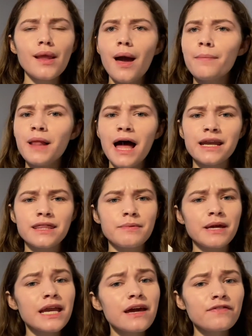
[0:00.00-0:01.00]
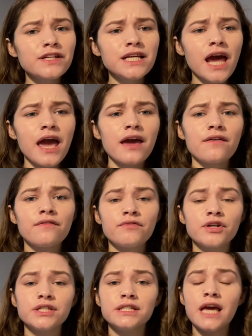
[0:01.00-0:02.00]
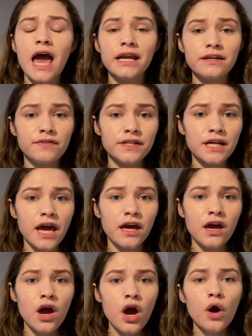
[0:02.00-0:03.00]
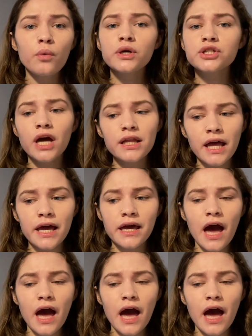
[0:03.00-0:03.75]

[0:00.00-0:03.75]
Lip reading: applied at the beginning of the day versus the end of the day, which I like.